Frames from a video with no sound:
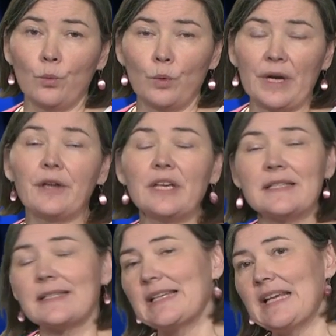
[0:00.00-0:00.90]
Where you can
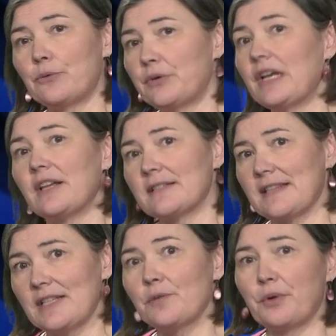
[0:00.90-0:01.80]
see and really
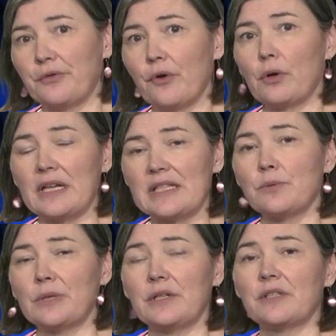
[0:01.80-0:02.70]
assess a portfolio is
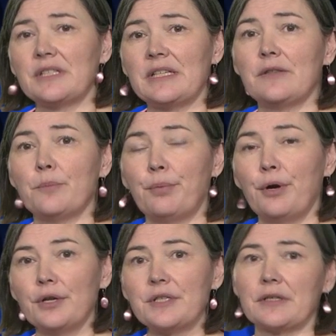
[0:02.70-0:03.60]
when you see the
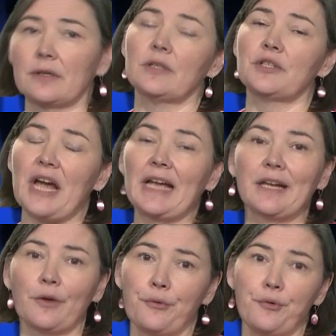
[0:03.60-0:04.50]
person
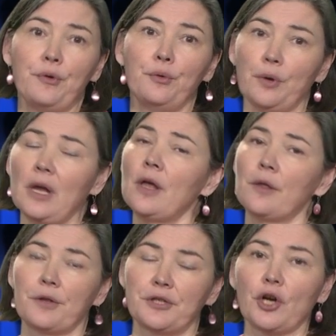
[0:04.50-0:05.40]
shining through
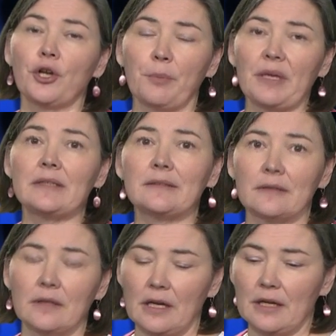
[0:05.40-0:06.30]
the document.
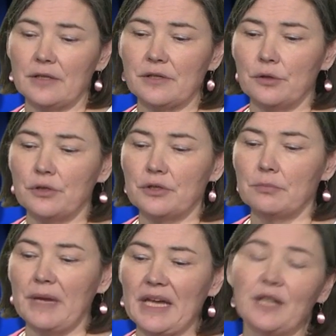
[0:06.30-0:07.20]
So you
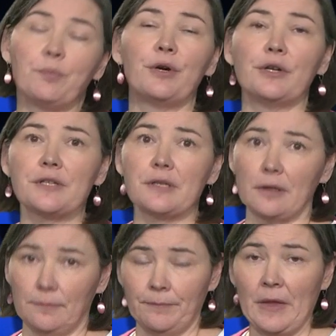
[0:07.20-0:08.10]
should make it
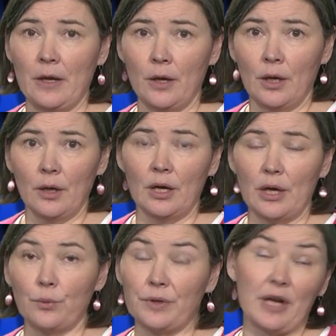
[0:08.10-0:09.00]
personal
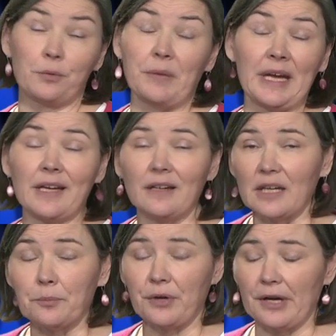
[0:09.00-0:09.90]
without making
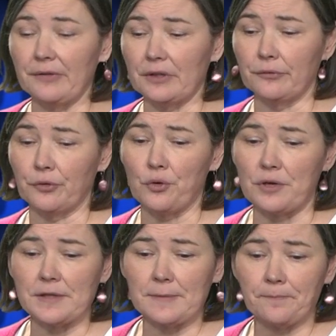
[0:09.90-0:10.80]
it private, of
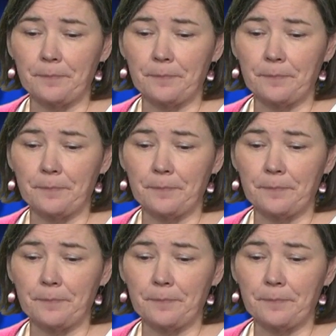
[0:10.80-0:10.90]
course.